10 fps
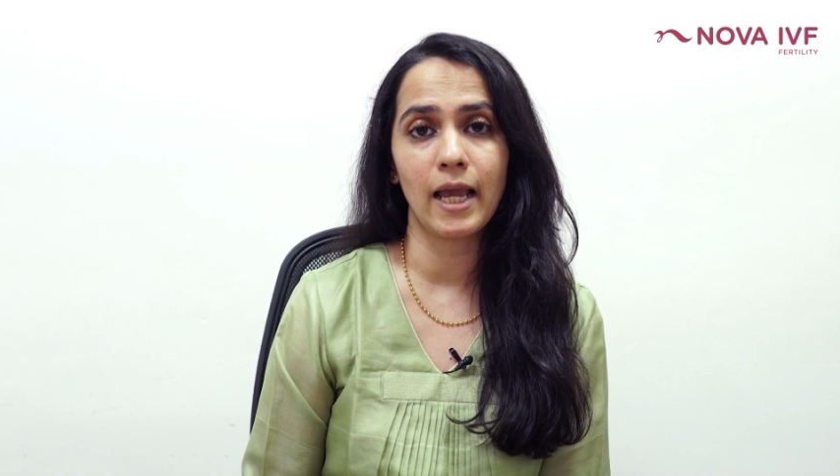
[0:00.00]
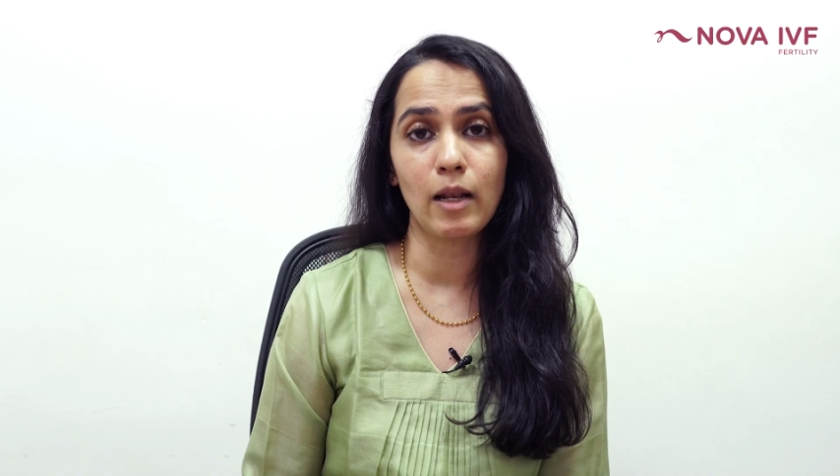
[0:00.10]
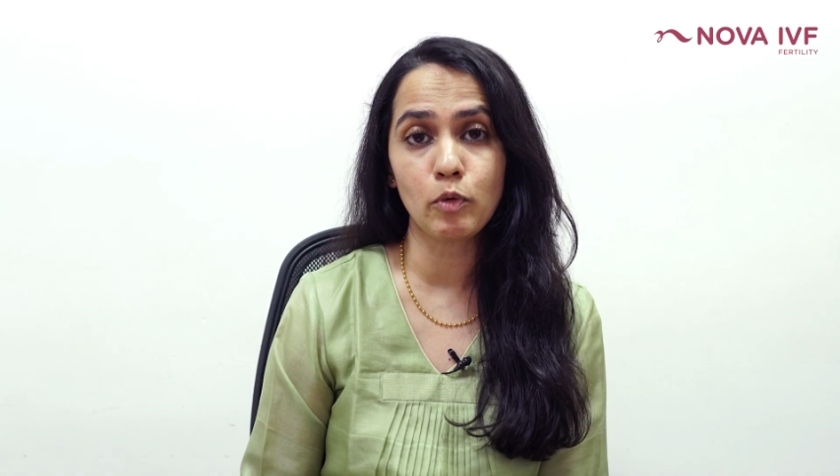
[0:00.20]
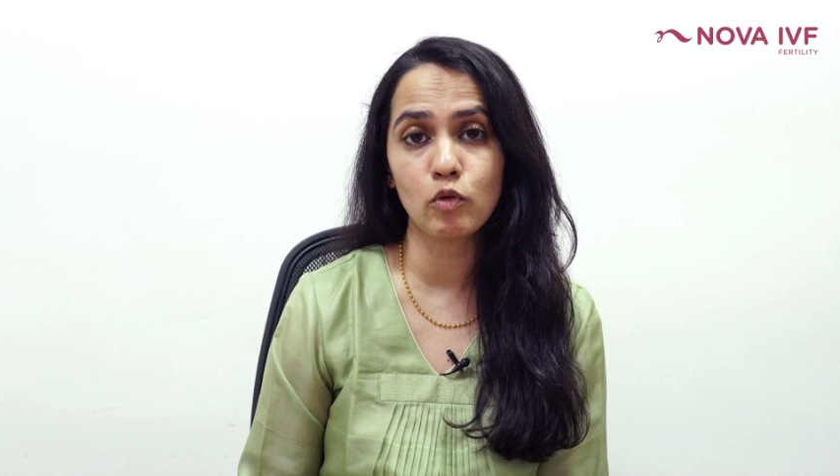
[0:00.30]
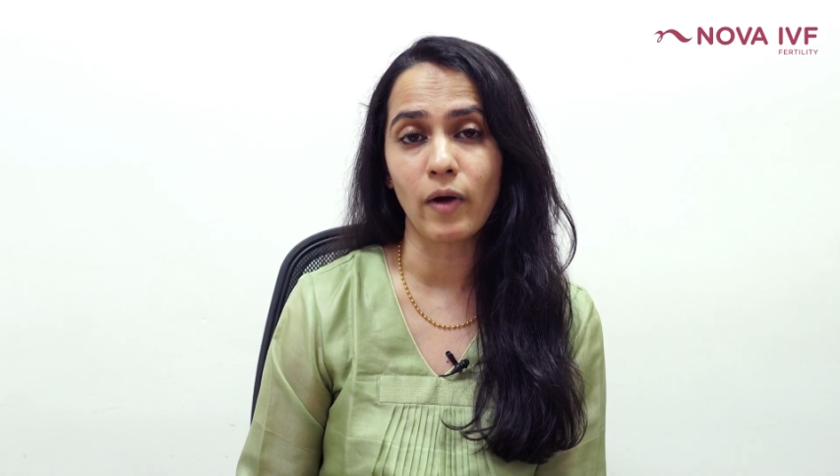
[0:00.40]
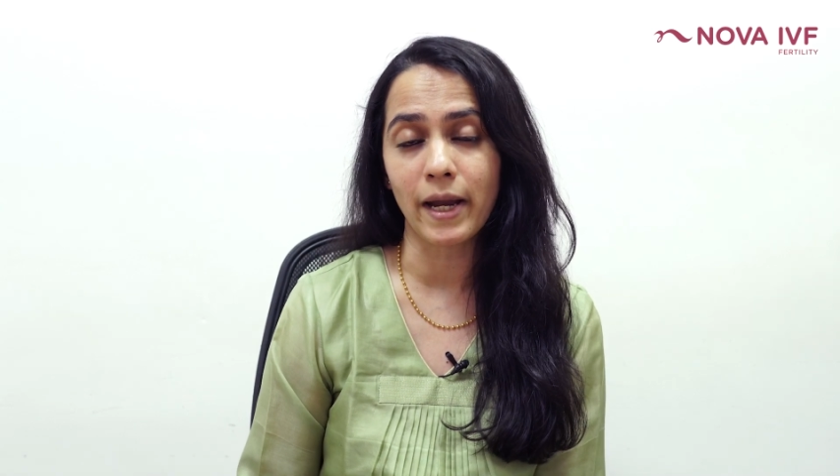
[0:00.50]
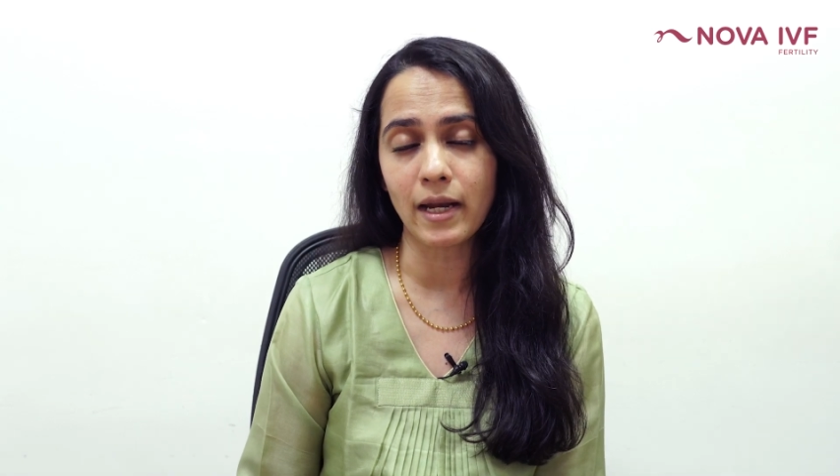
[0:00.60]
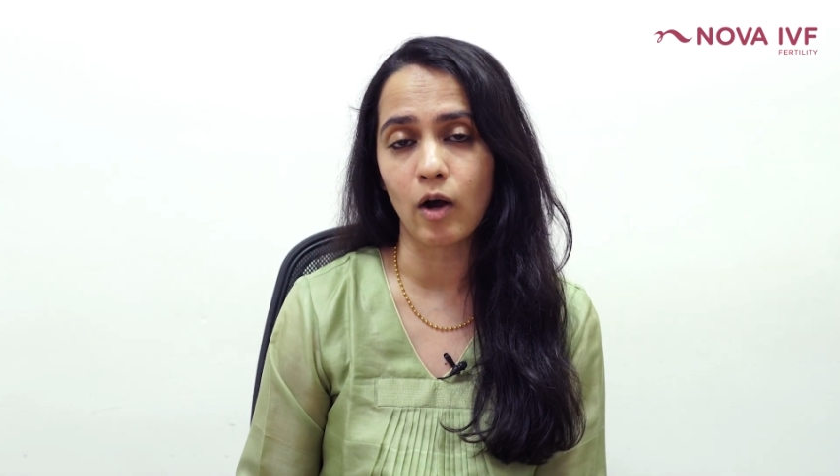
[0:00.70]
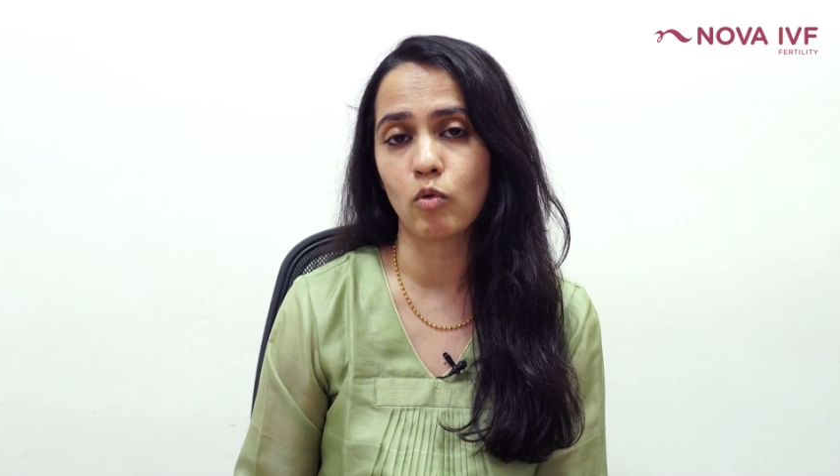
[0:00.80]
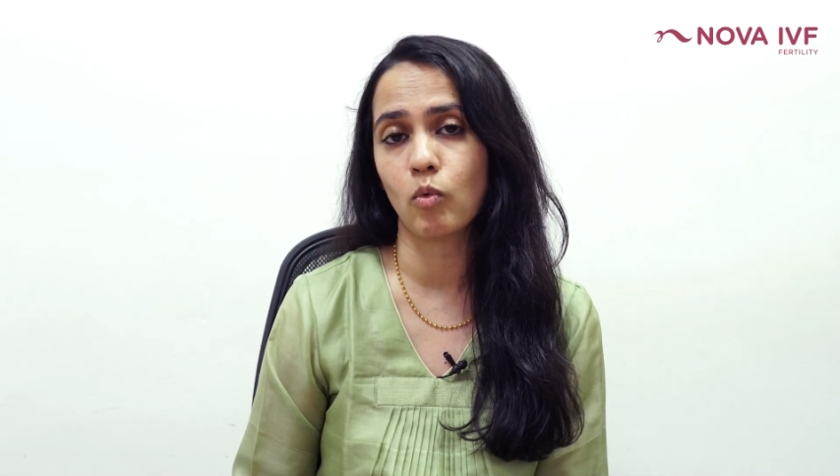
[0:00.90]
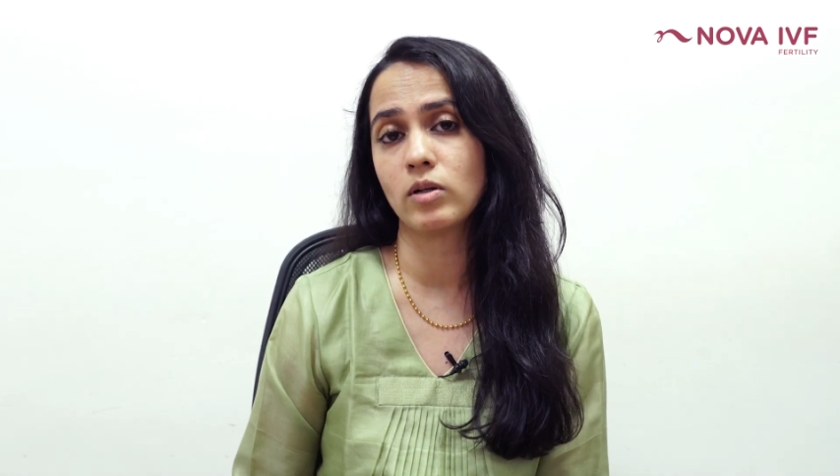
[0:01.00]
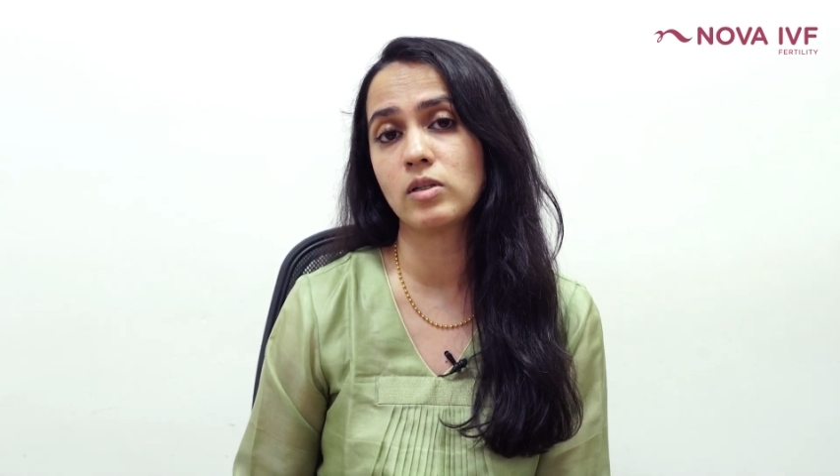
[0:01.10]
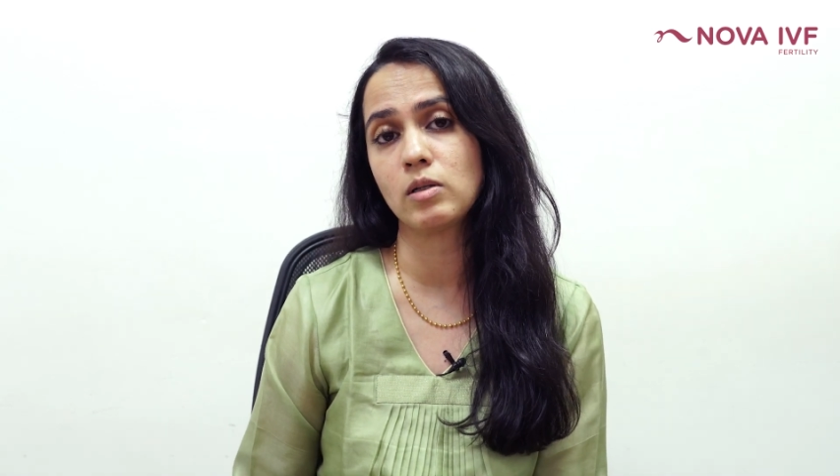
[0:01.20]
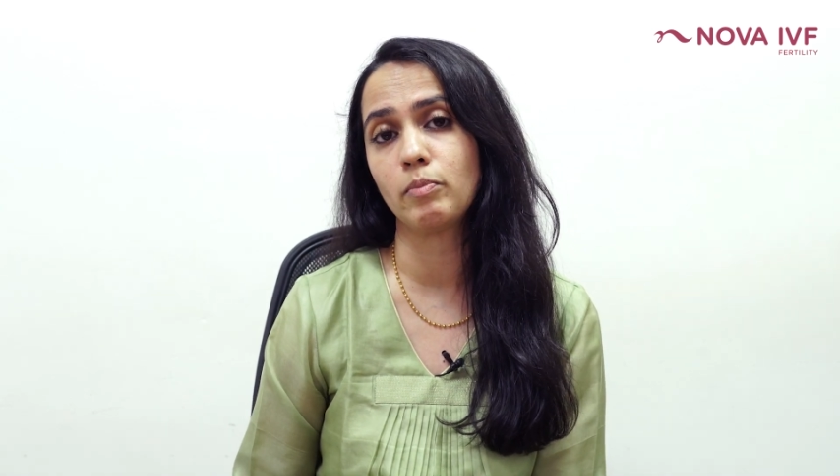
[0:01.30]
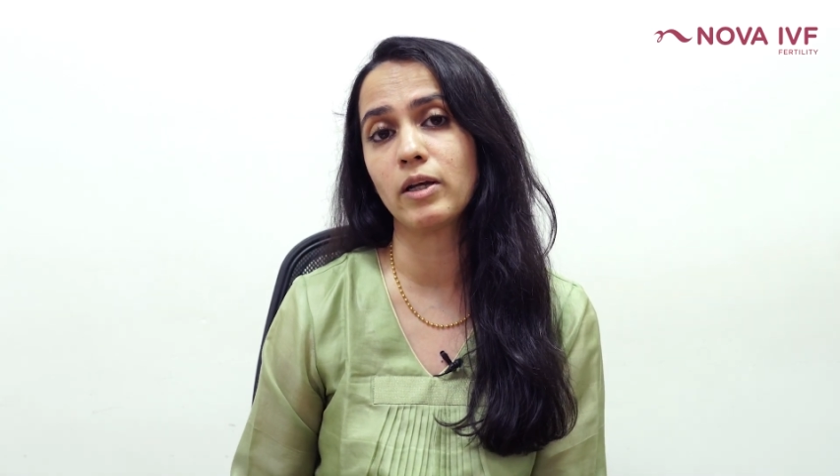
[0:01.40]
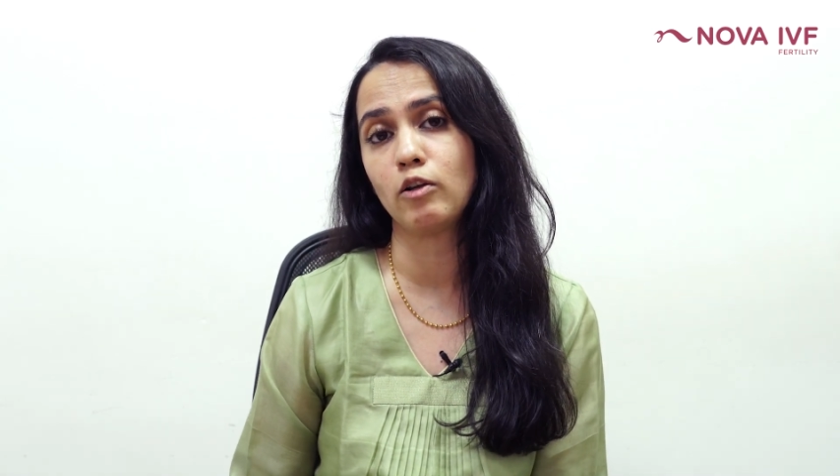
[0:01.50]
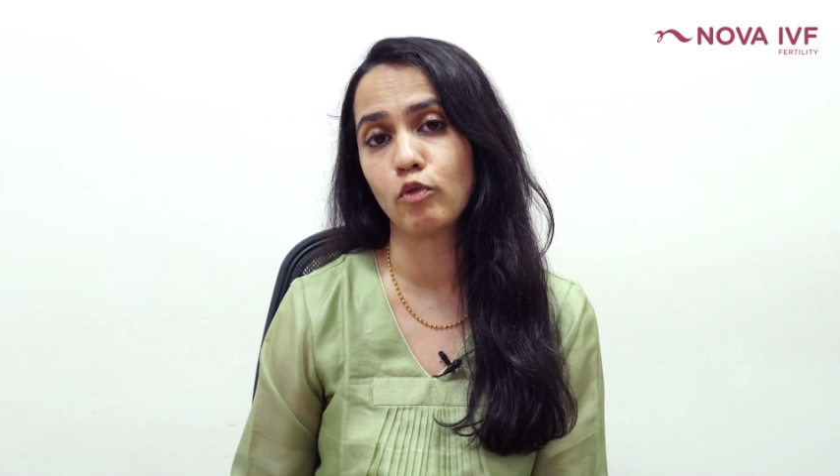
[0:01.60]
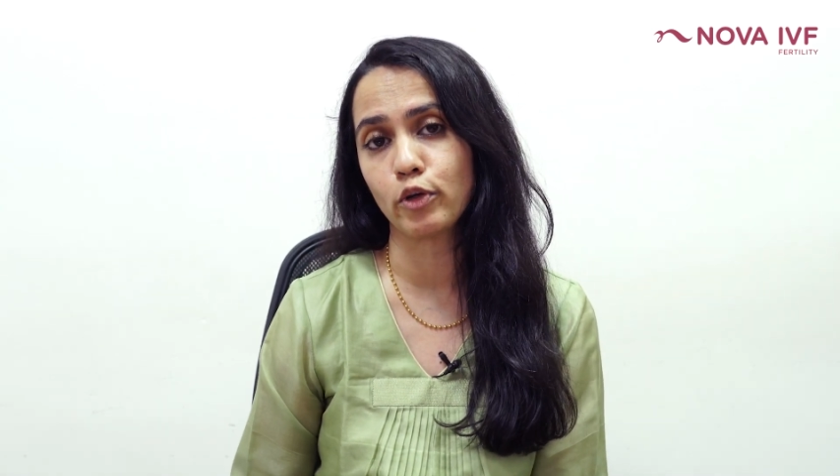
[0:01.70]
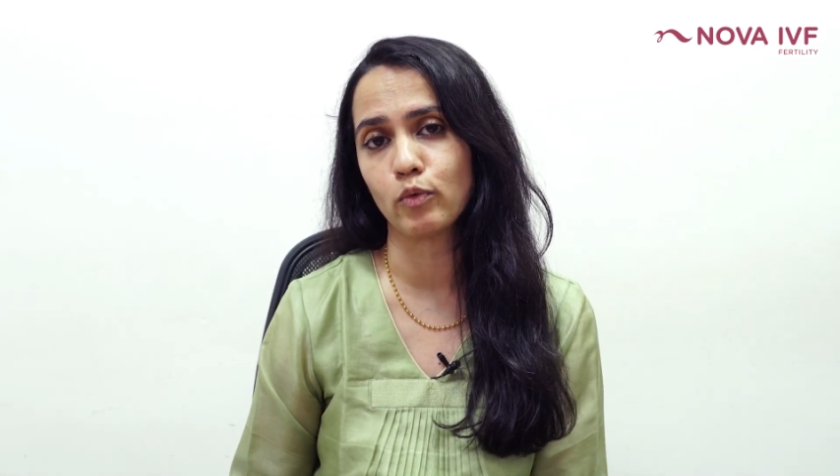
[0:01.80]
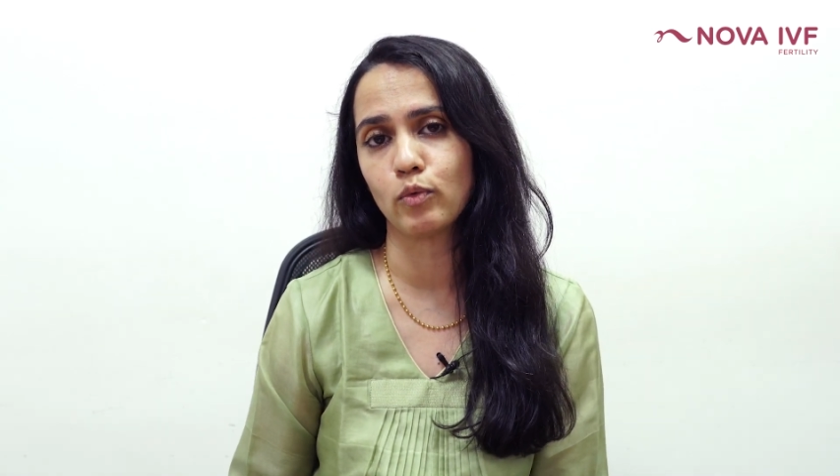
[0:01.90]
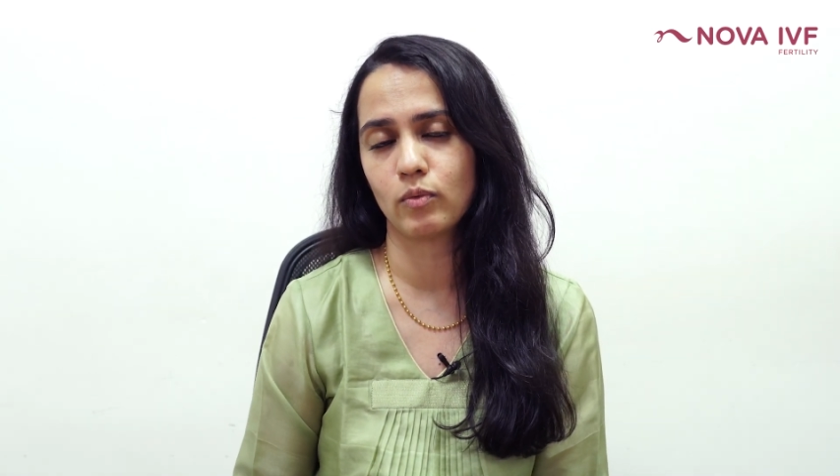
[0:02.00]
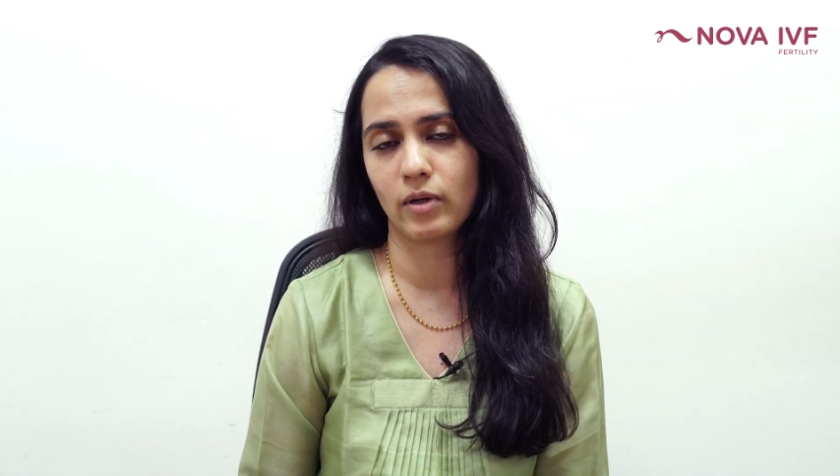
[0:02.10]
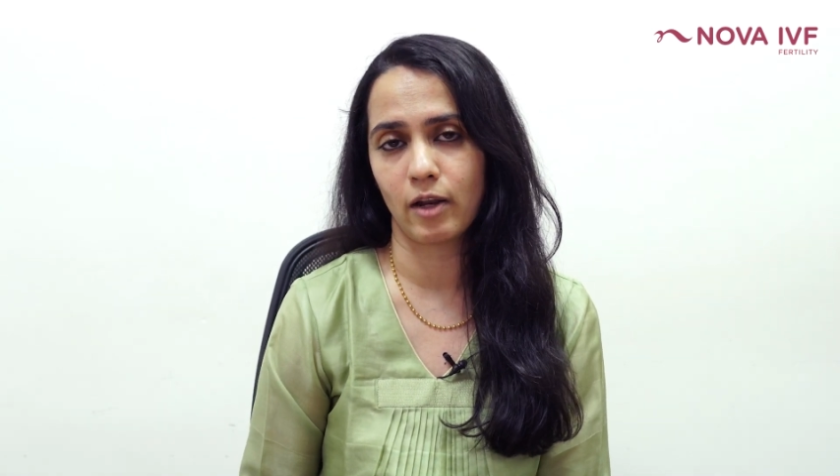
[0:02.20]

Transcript: help you find out what is typical for you